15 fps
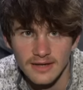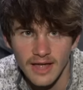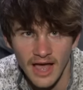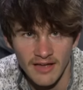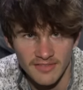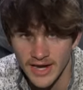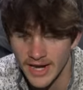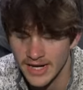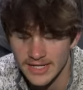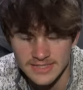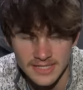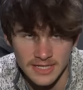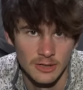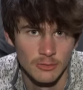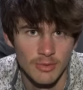I have not had a
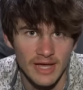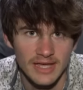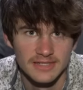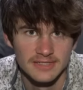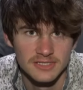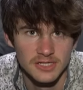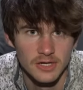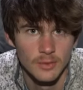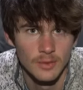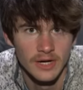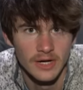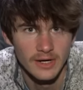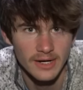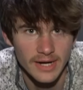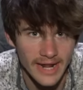single bite, so
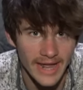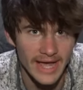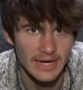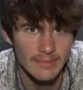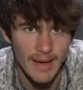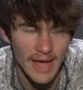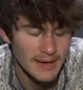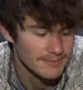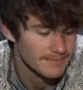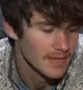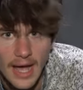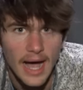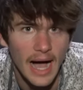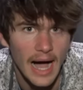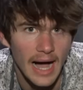we're gonna head to bed.
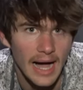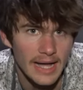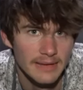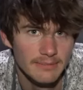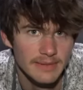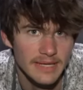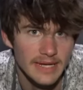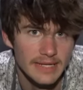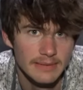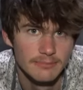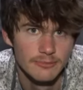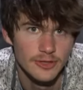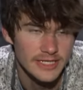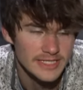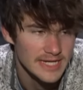I am getting
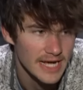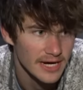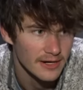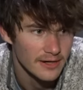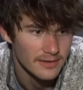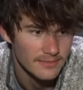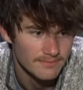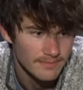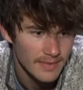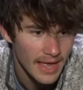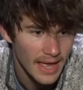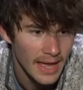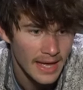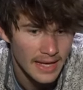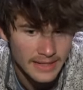pretty tired,
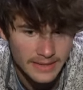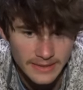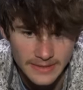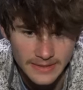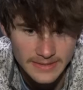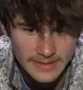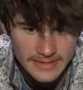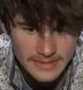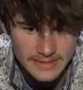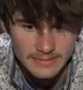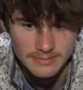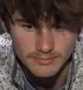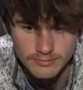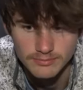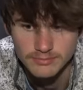and it
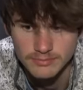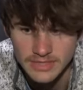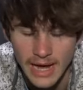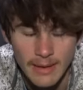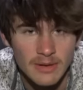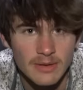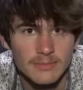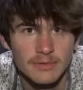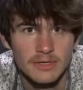is time to